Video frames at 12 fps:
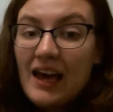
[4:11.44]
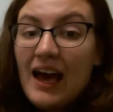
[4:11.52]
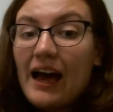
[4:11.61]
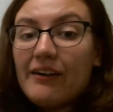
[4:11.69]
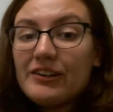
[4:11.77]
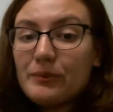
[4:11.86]

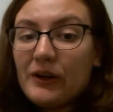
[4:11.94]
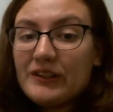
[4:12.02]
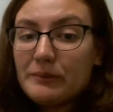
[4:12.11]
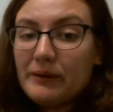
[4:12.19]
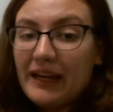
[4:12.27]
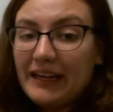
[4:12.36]
I was
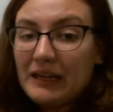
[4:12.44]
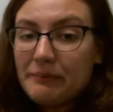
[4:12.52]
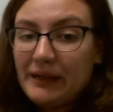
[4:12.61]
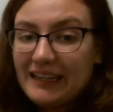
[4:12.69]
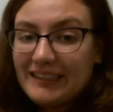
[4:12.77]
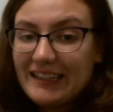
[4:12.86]
multiplying it
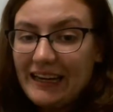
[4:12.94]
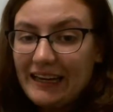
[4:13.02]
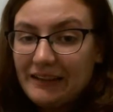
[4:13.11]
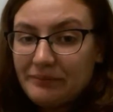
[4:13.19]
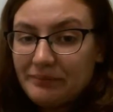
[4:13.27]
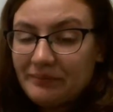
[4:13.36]
by
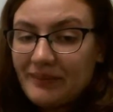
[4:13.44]
10,